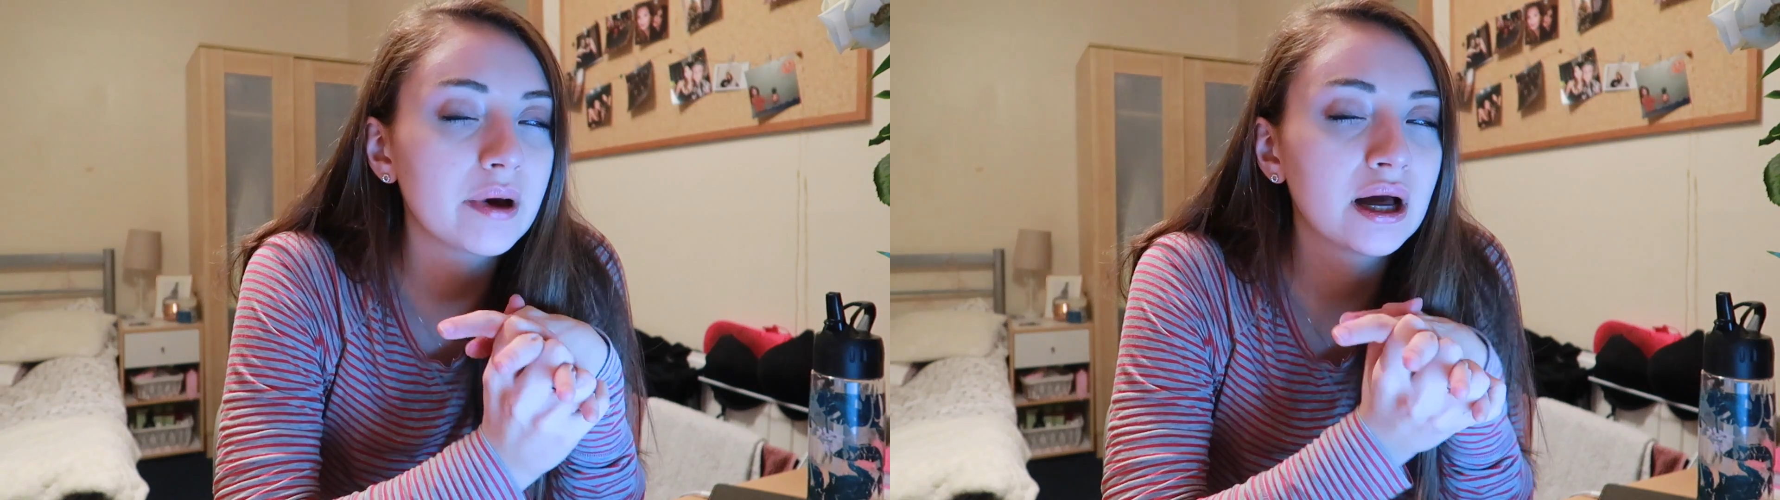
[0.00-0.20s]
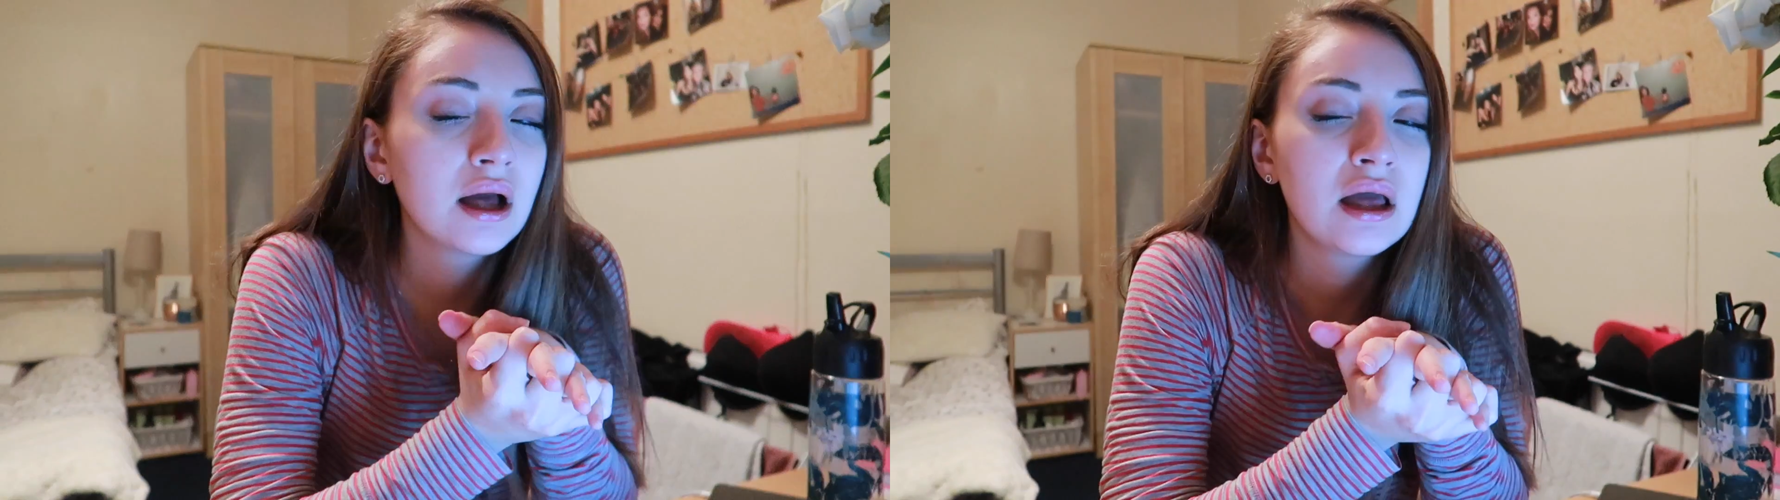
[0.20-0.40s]

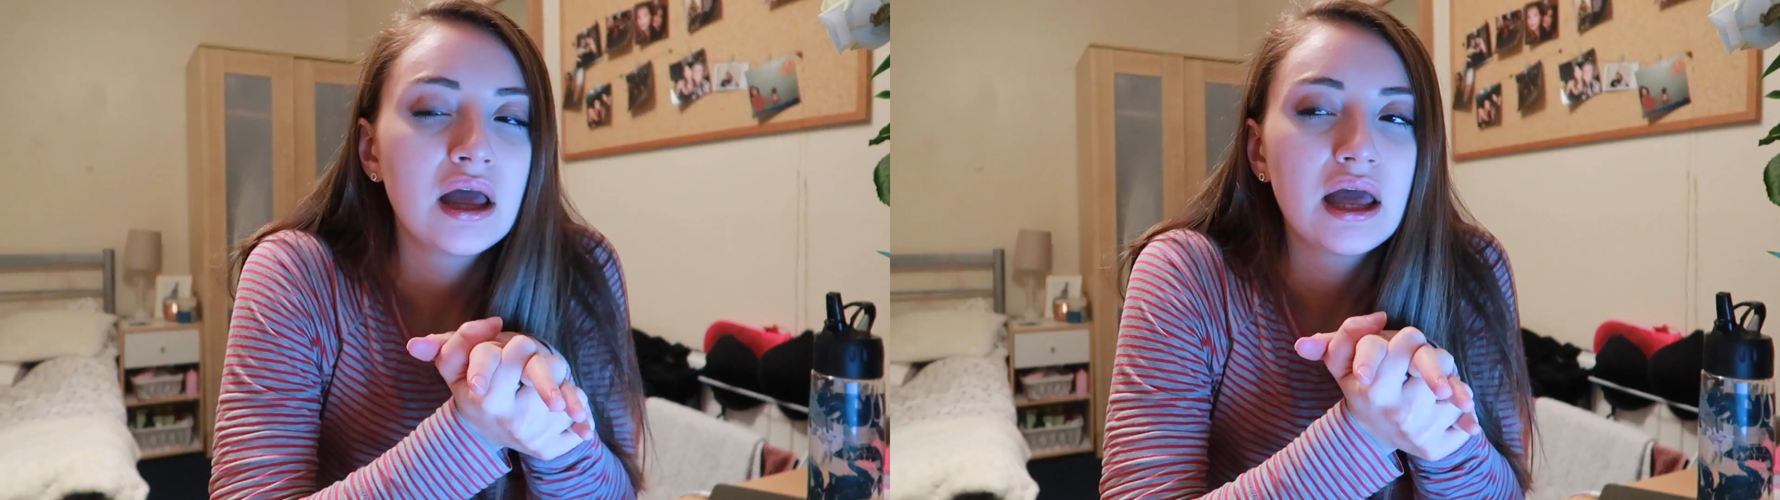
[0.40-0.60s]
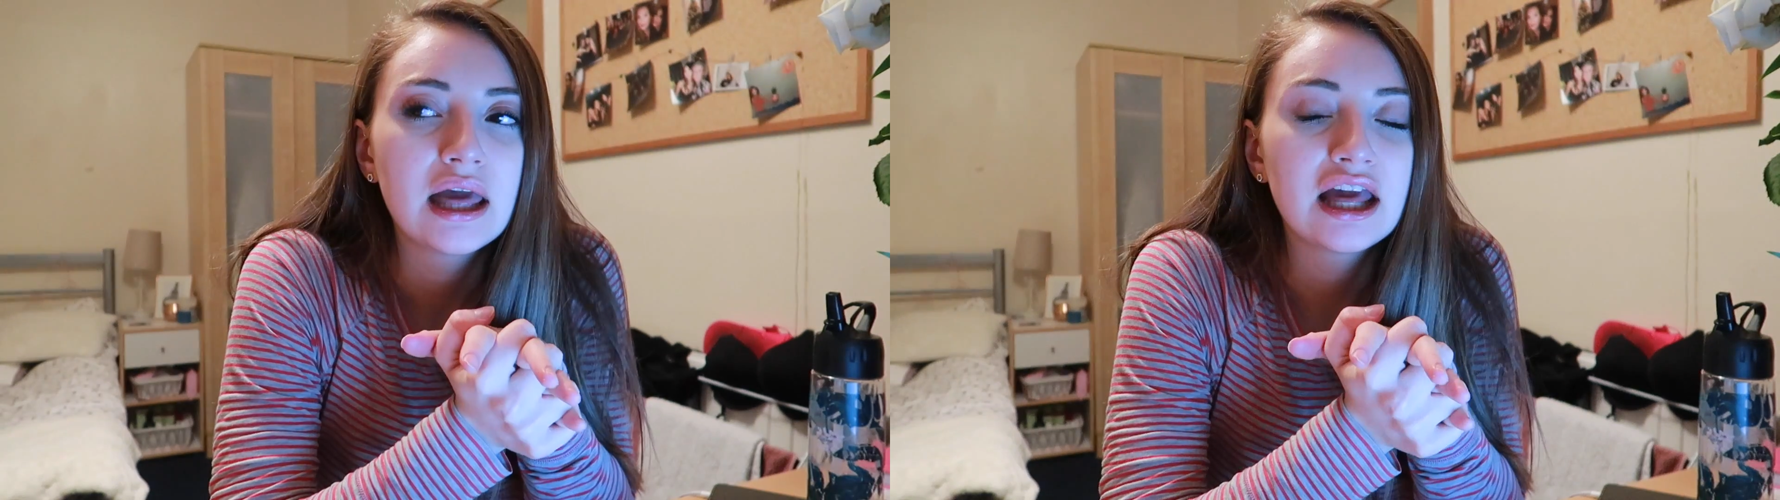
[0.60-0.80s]
but
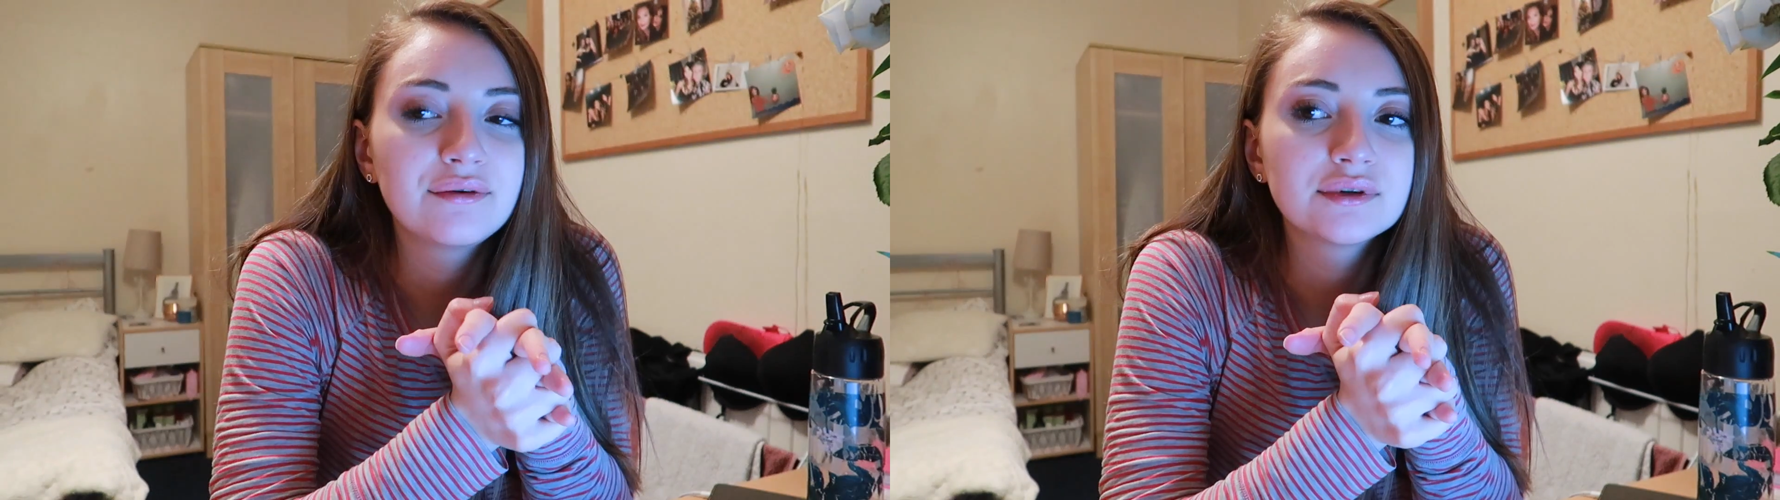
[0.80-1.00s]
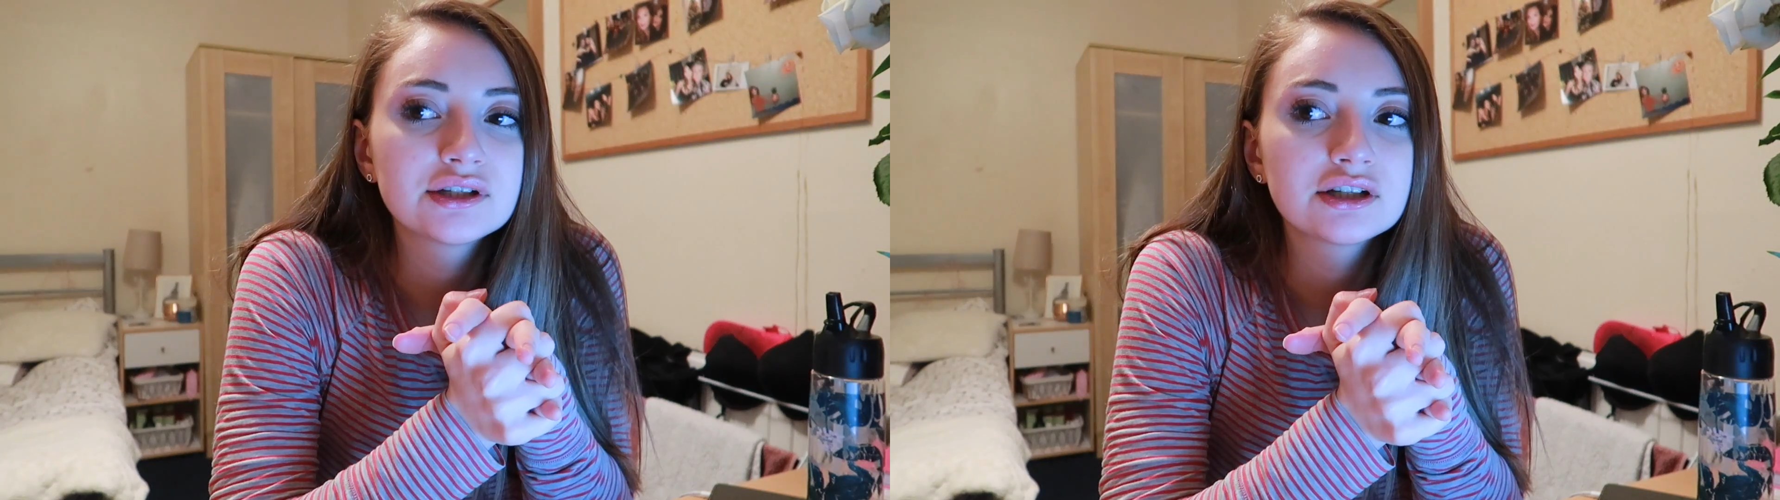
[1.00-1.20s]

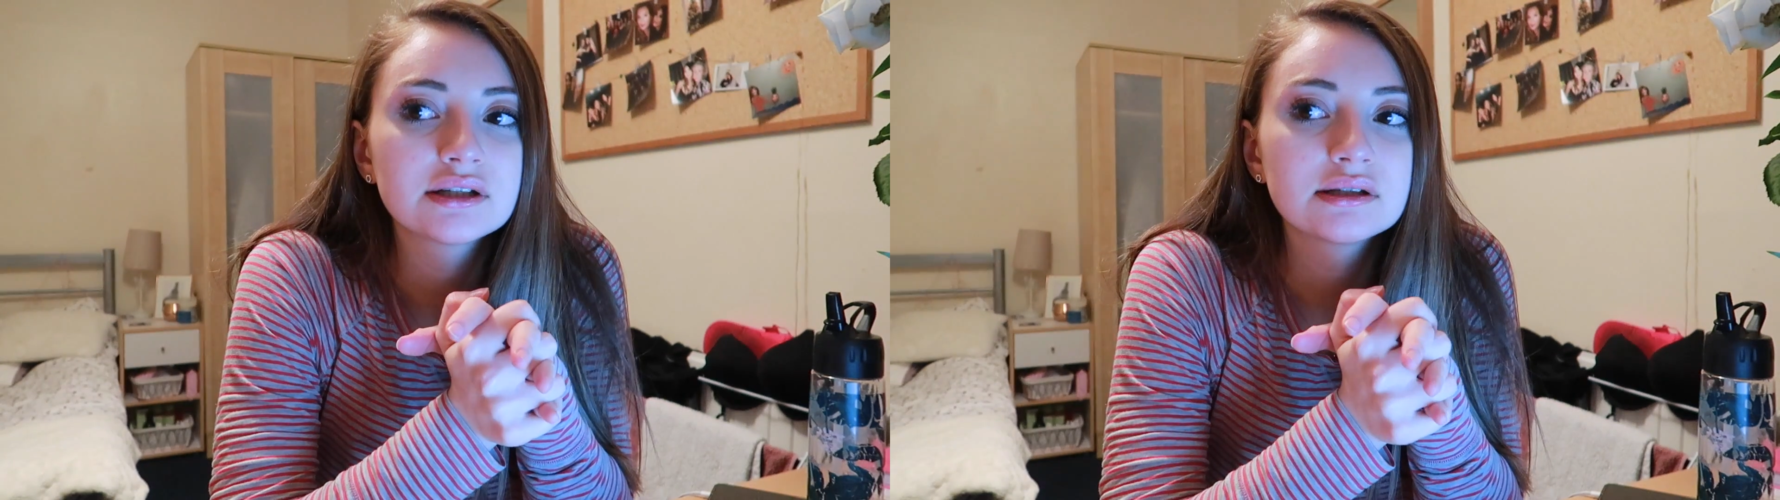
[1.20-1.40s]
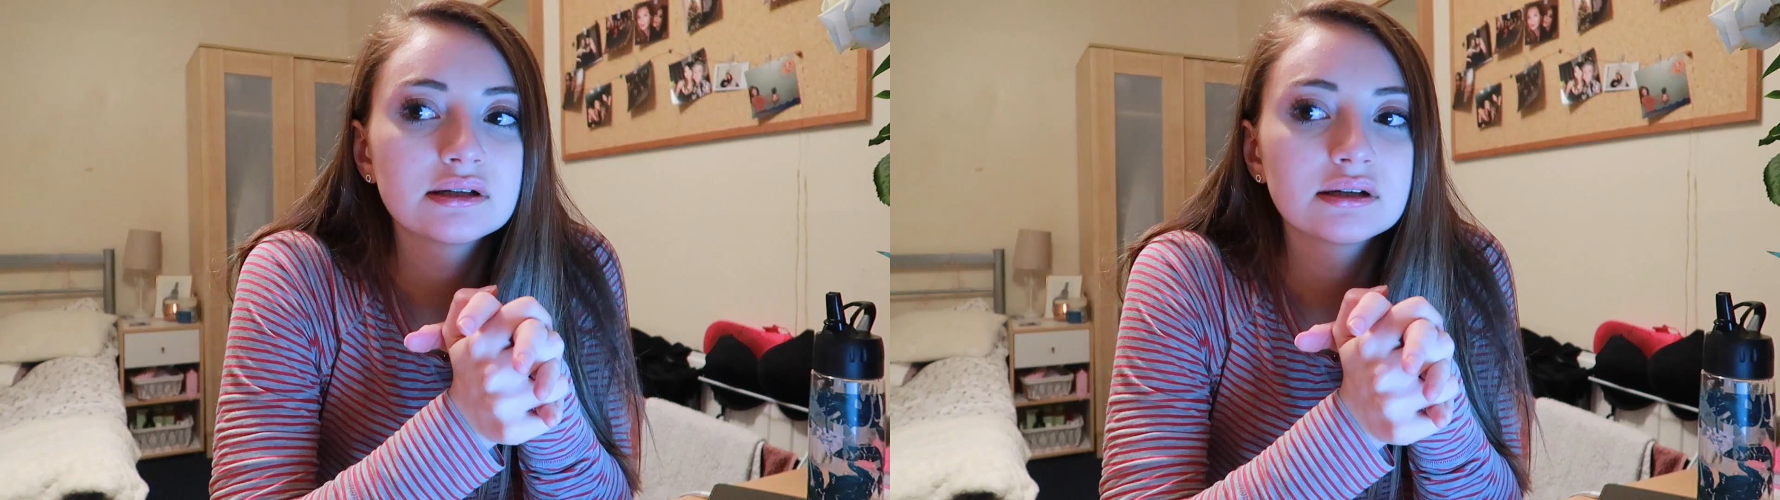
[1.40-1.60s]
it was
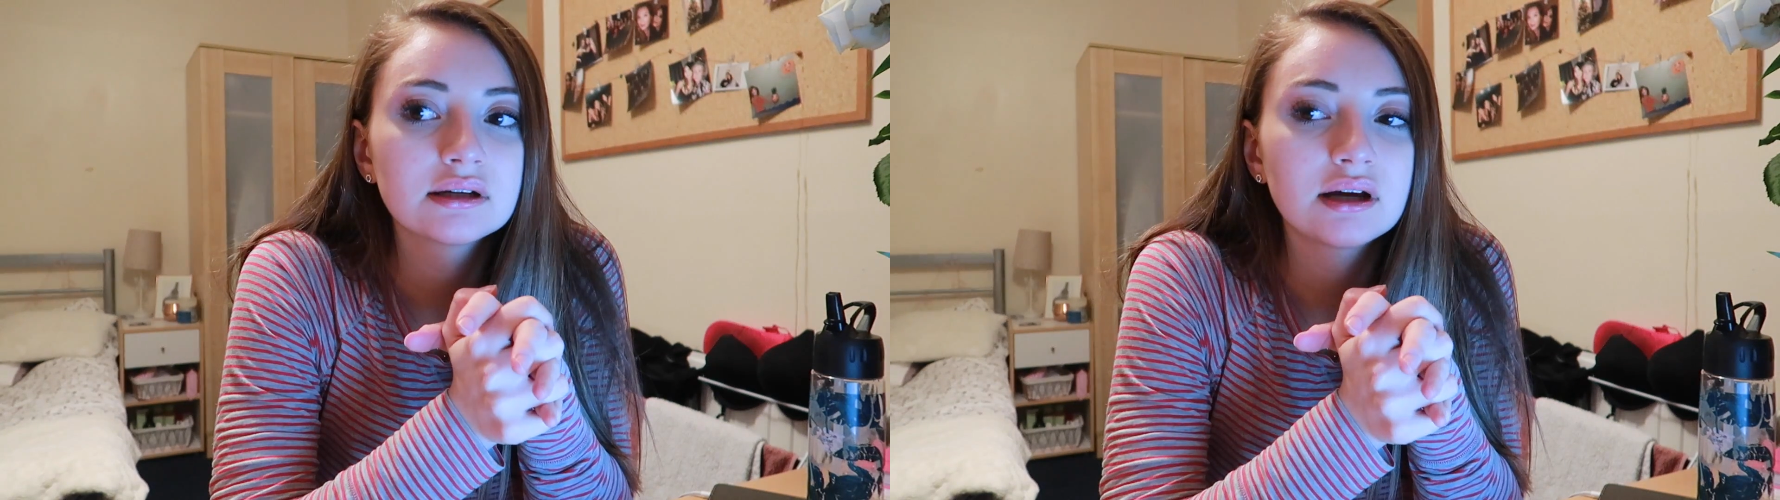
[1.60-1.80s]
just,